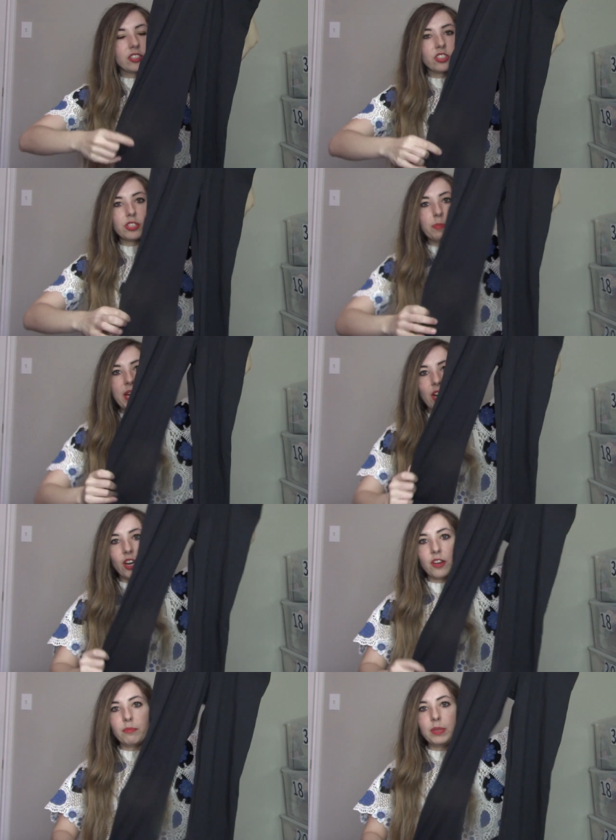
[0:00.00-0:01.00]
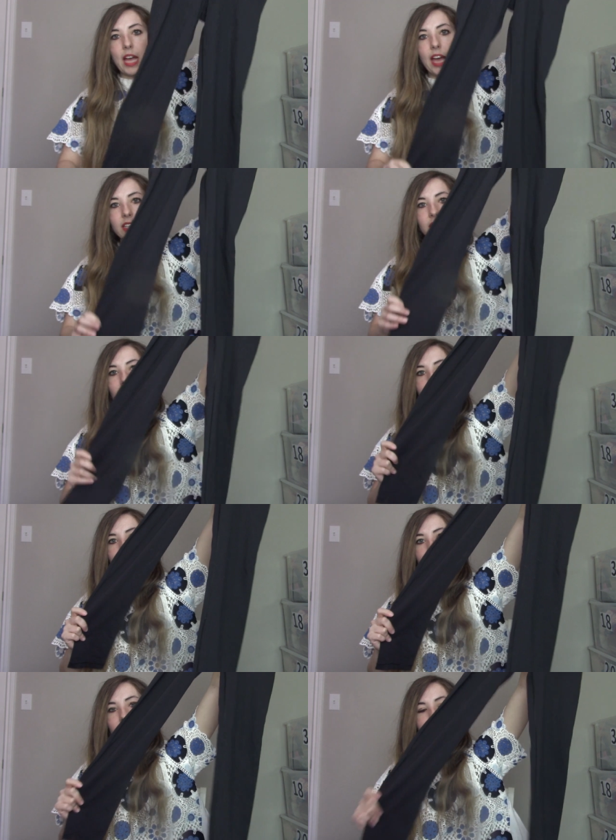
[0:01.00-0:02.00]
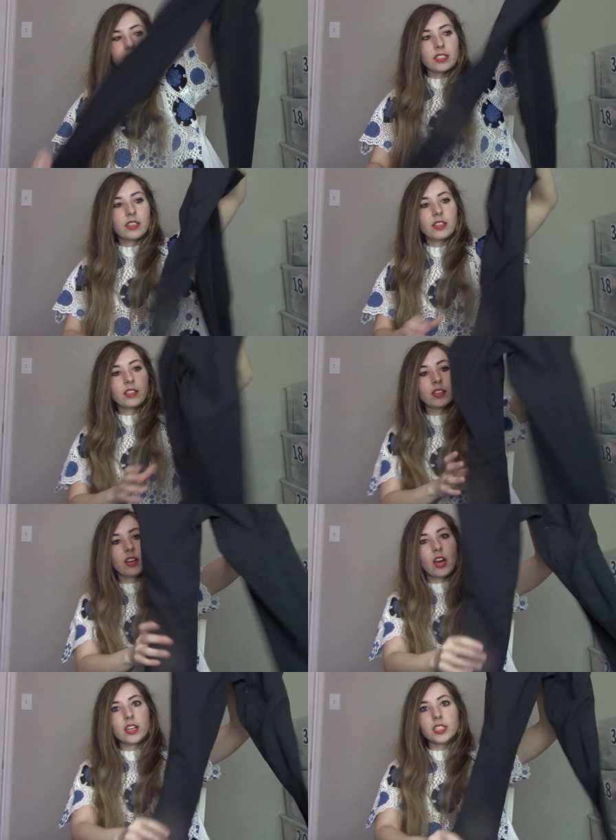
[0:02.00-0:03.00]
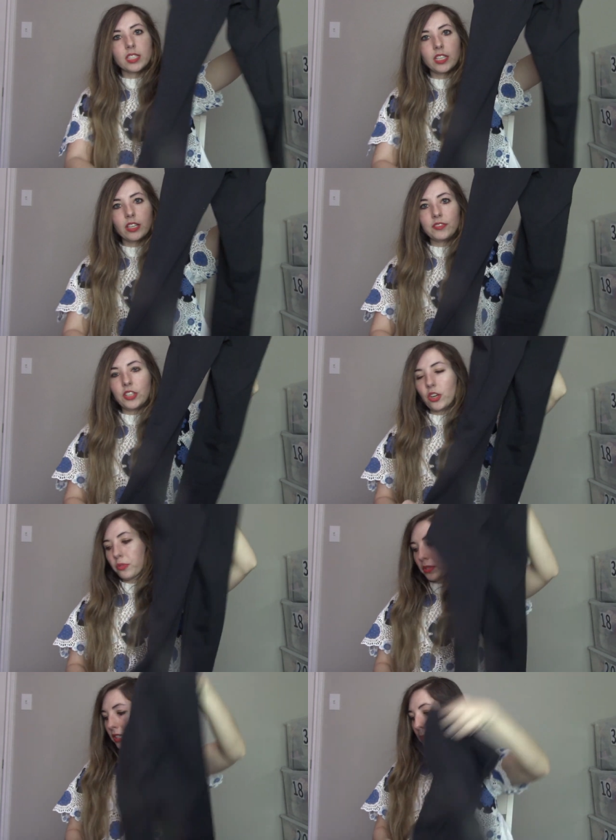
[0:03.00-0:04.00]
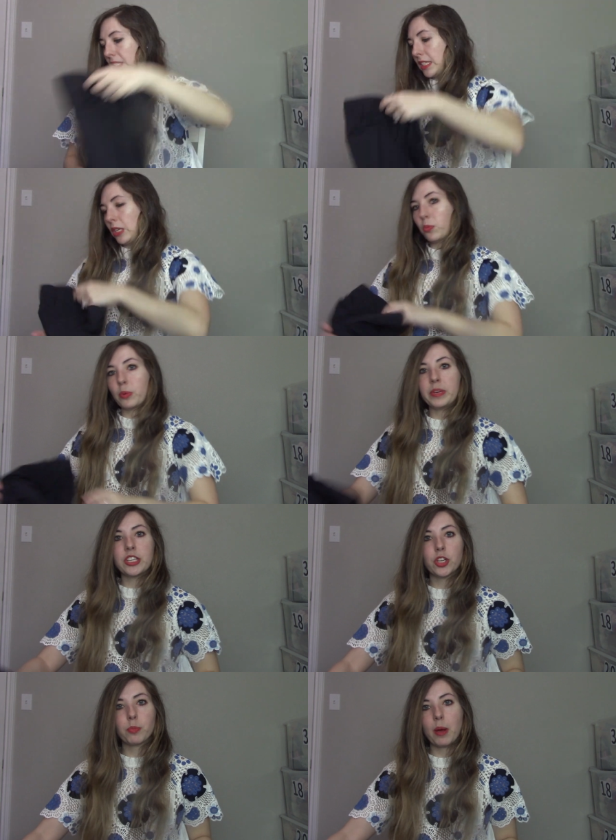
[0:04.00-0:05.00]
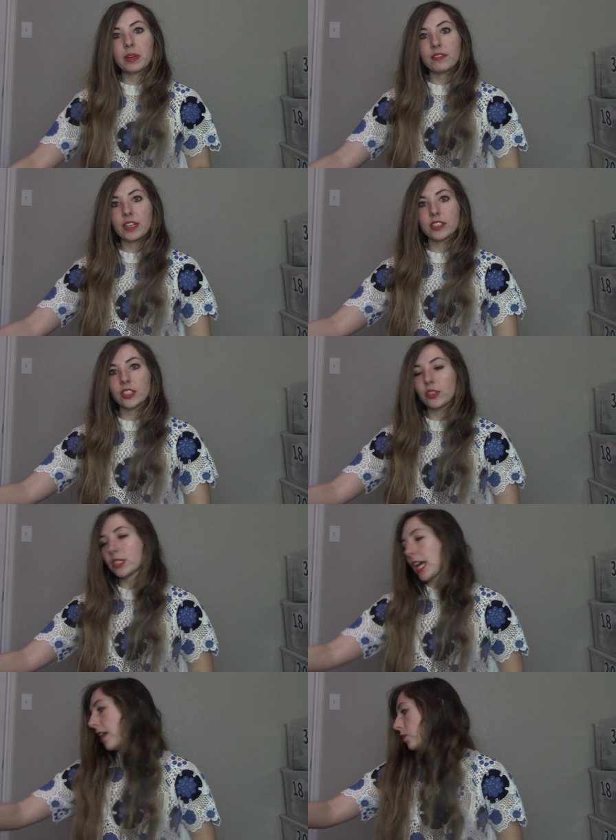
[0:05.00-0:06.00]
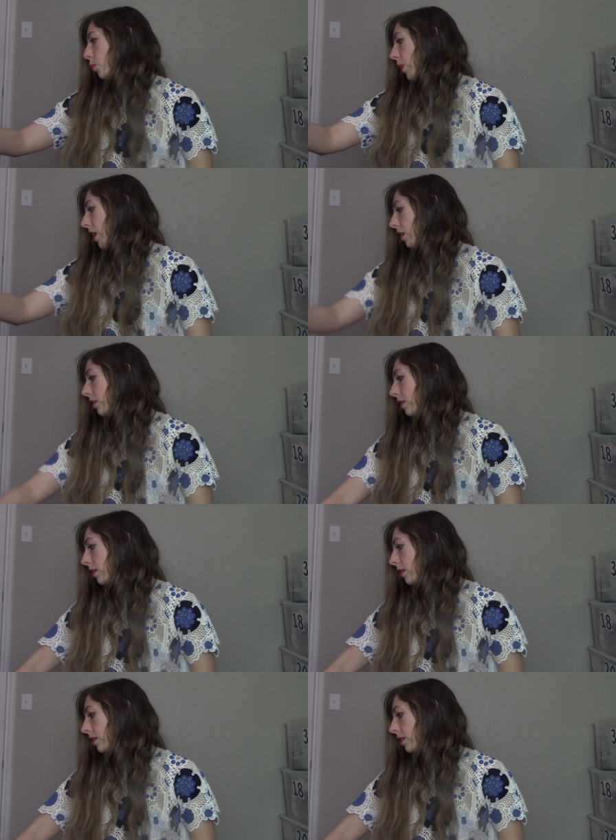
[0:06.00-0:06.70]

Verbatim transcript: is just a pair of black leggings. Honestly, if you're a really petite woman, you could probably fit into those as well.